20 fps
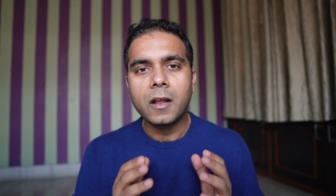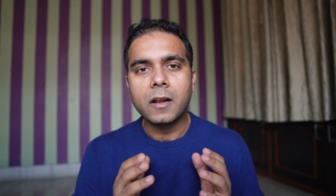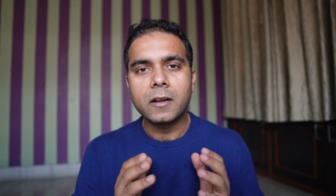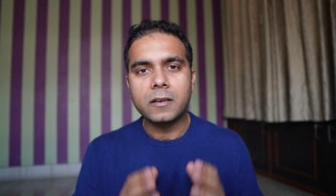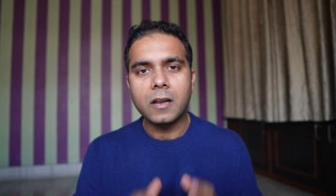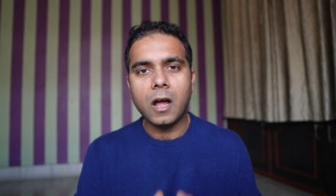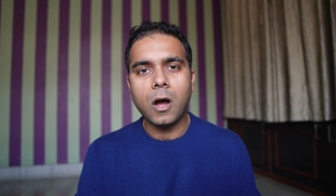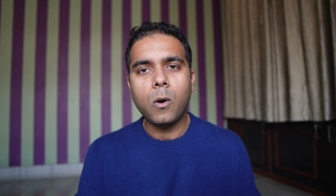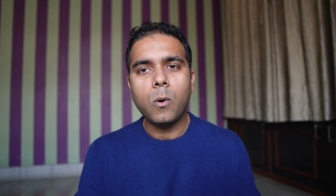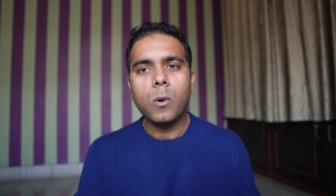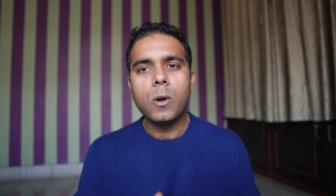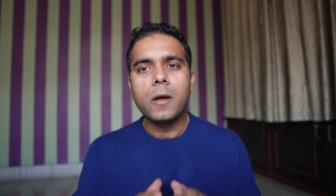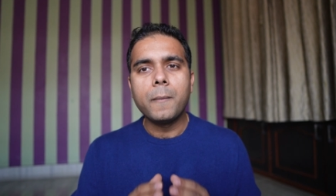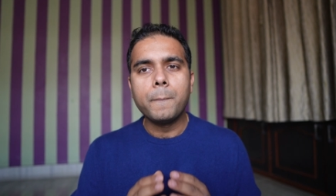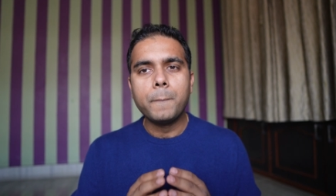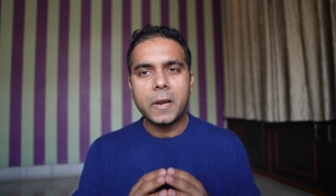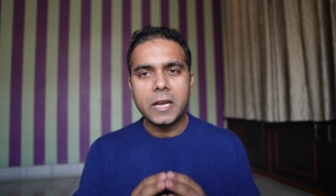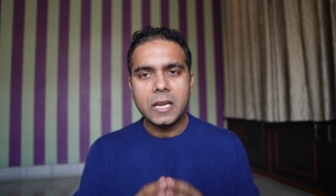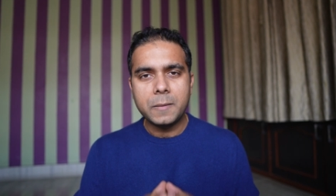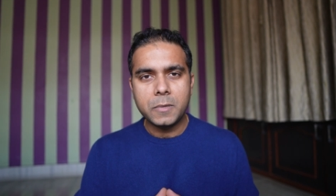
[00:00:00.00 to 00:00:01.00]
Now,
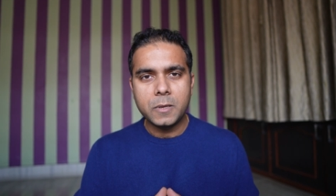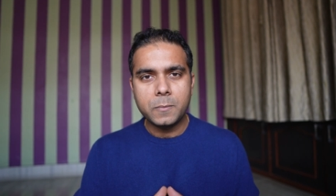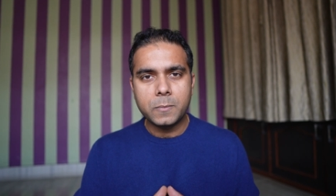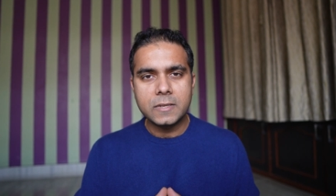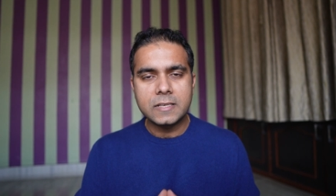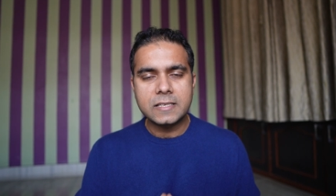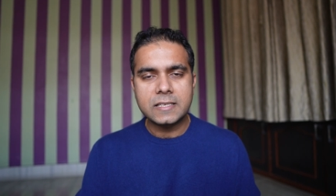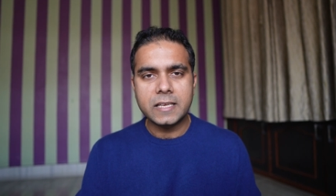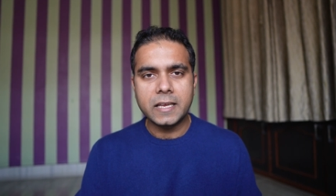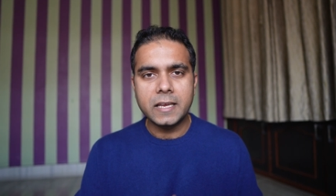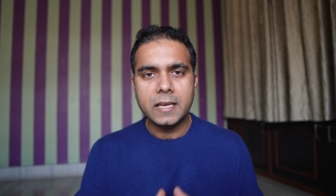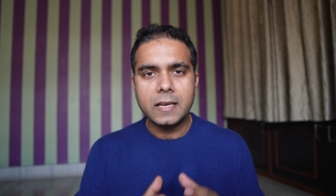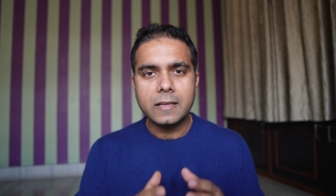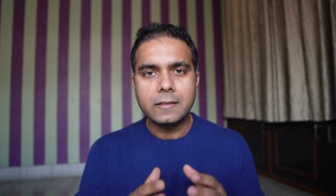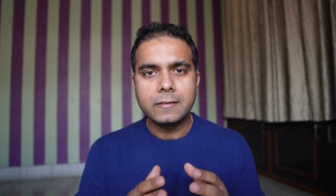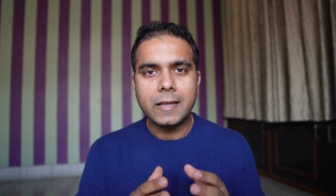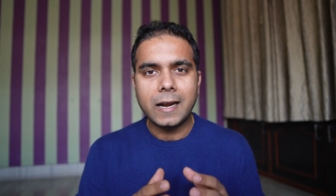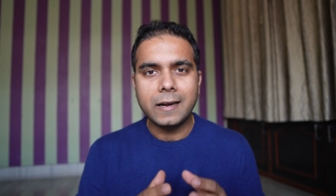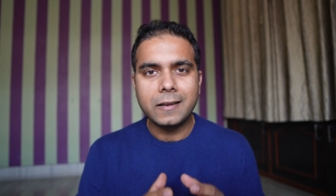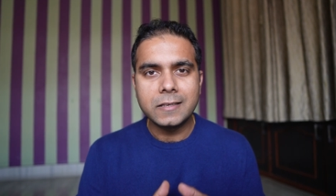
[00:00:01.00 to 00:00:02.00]
many people say
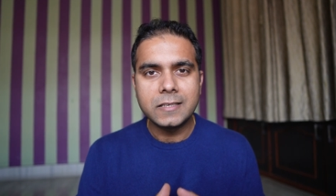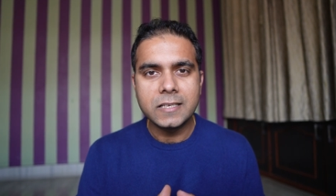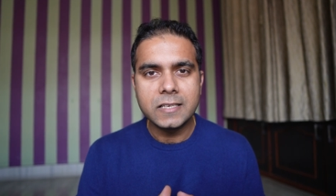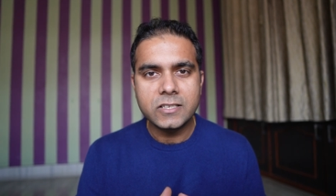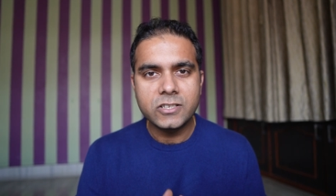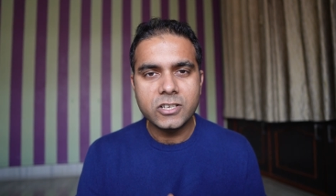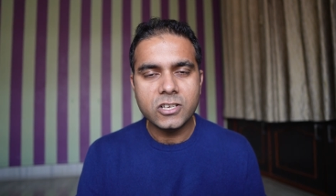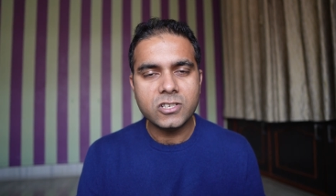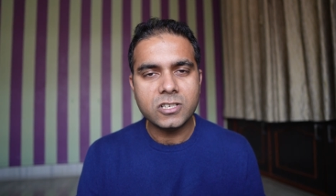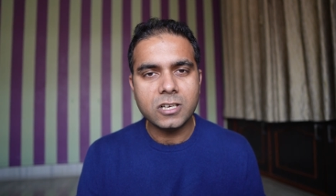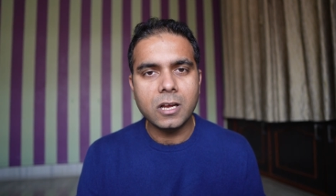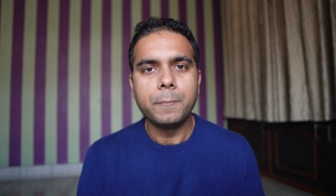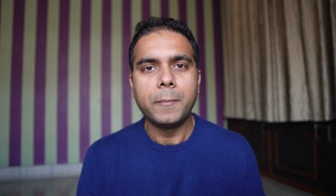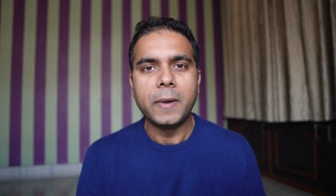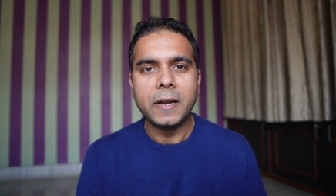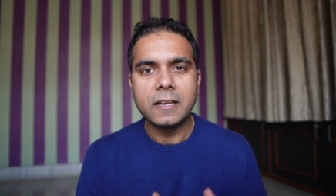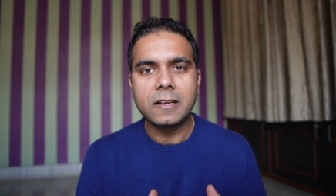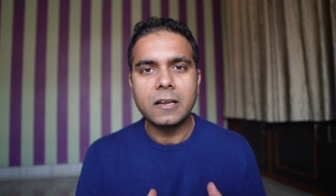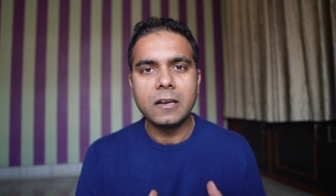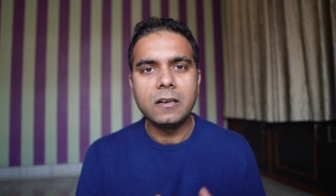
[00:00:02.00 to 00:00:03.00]
that this is just a
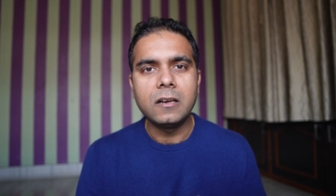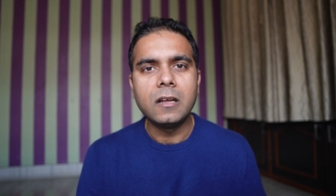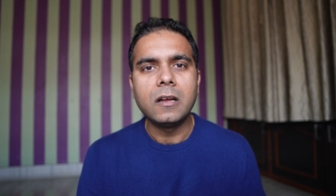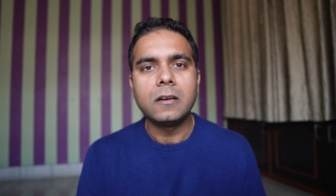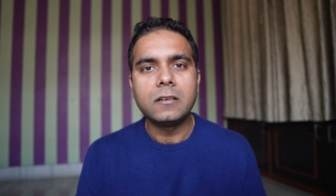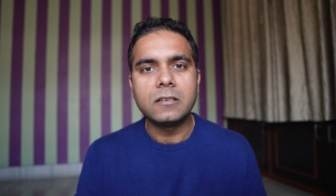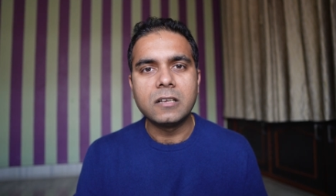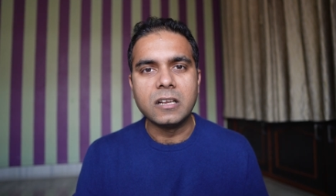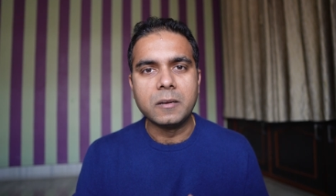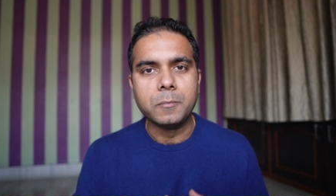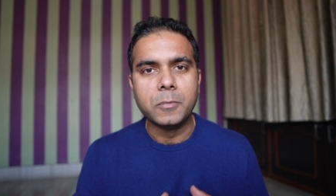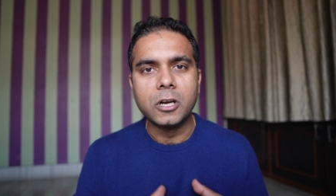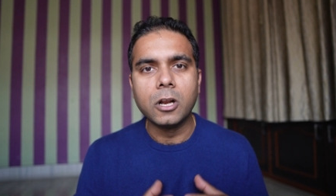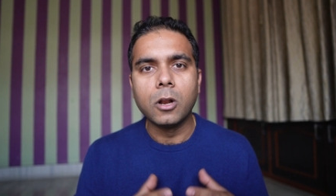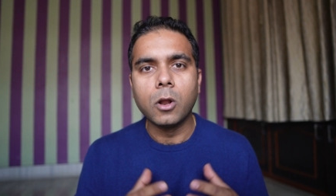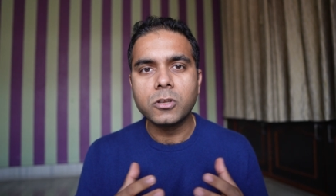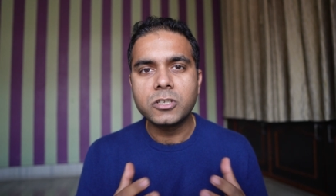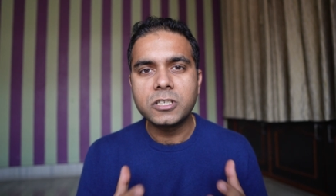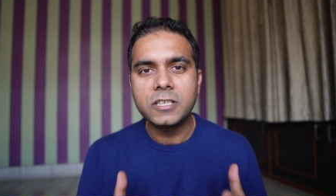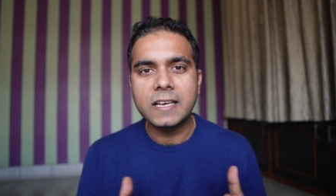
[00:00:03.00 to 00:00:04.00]
medical
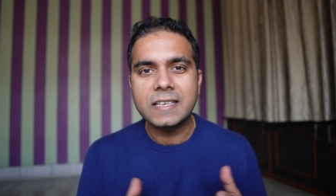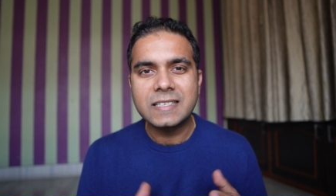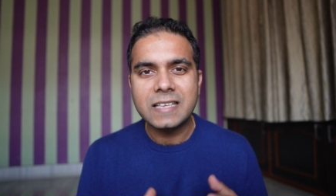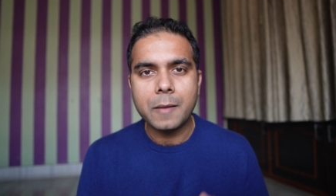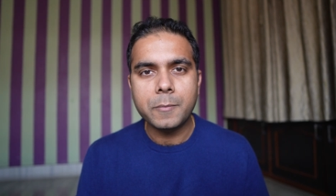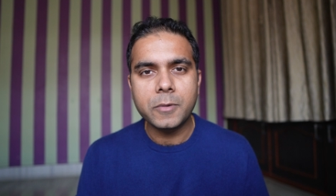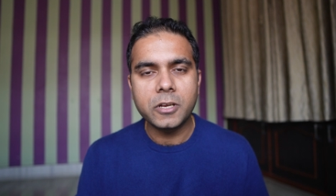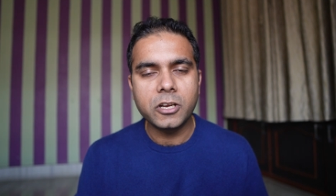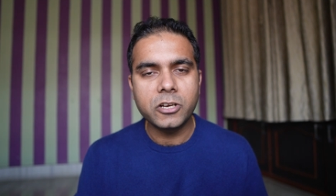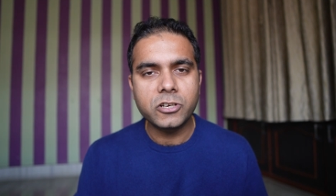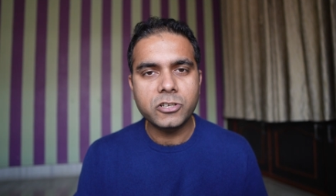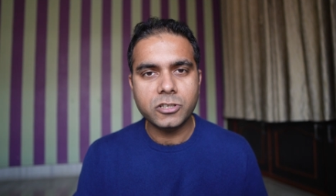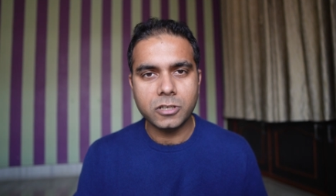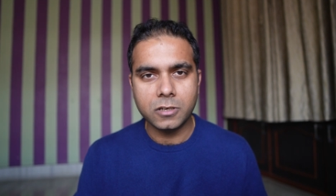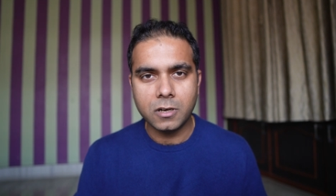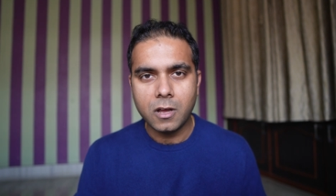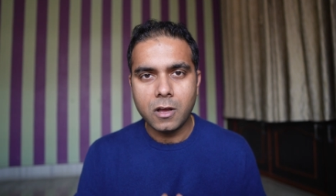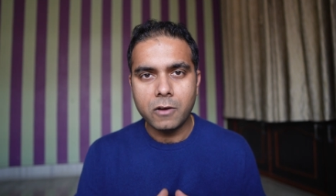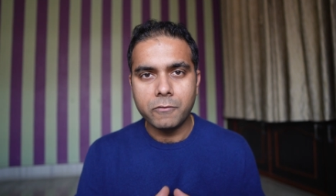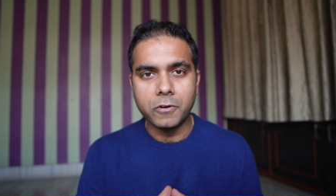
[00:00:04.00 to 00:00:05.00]
terminology
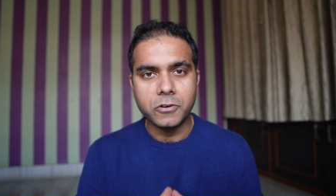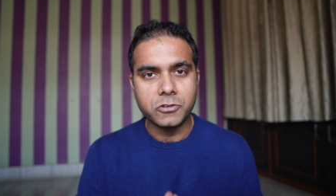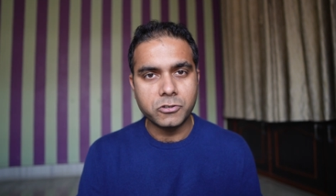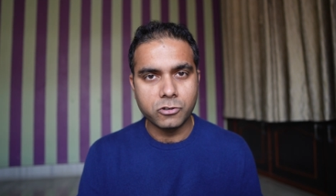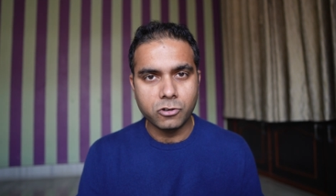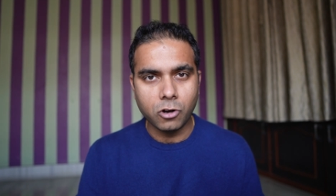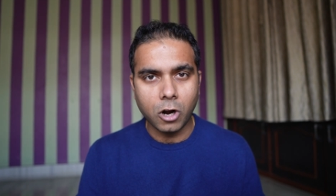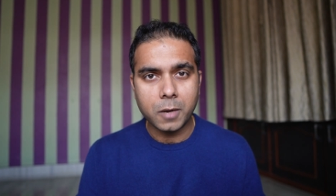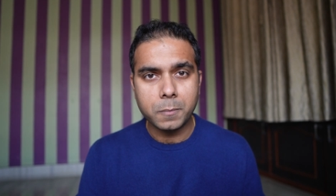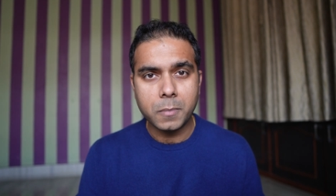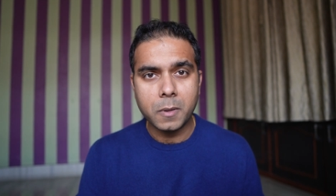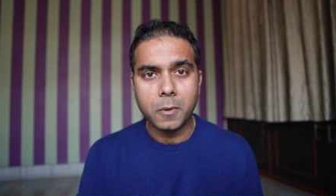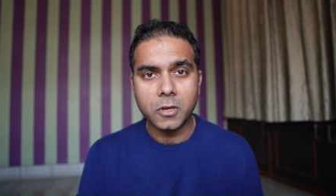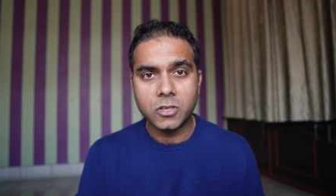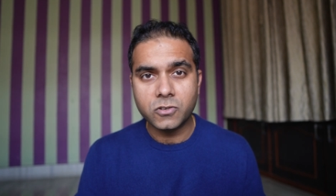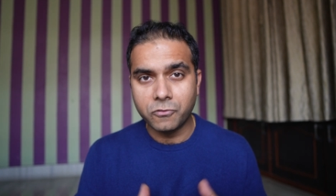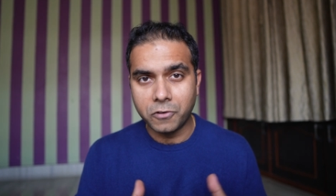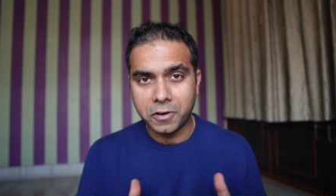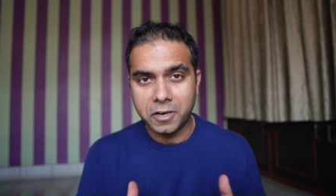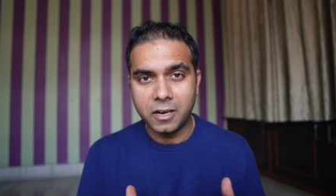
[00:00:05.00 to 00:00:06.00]
examination. One should not be
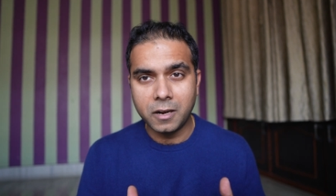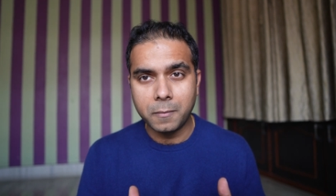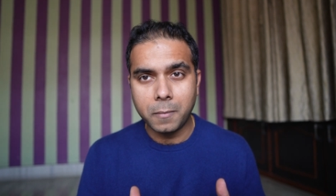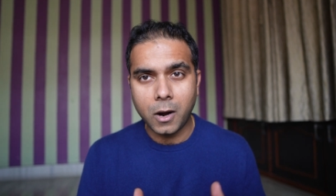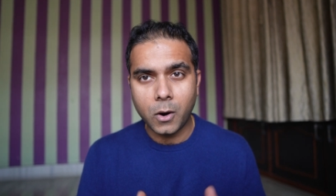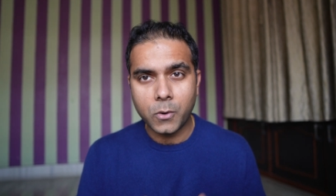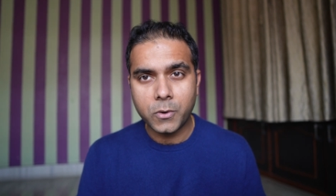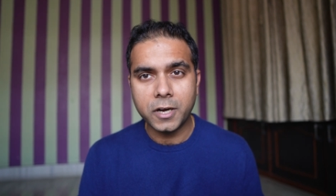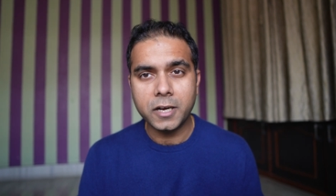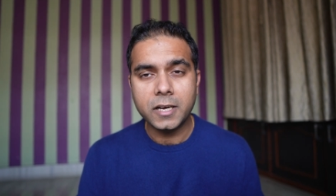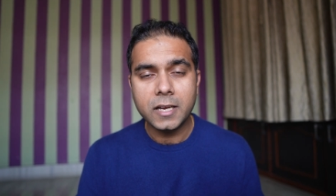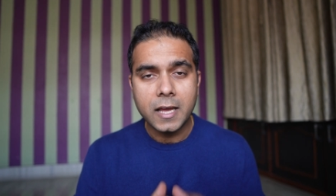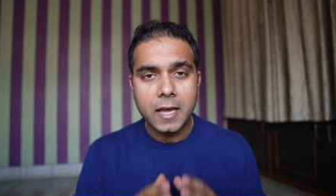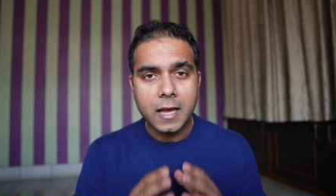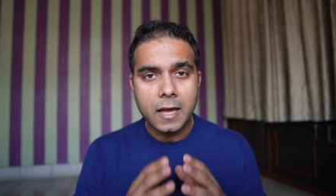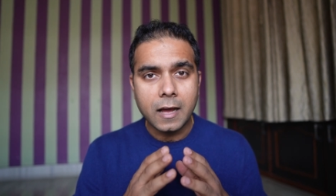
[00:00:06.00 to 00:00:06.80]
much worried about it.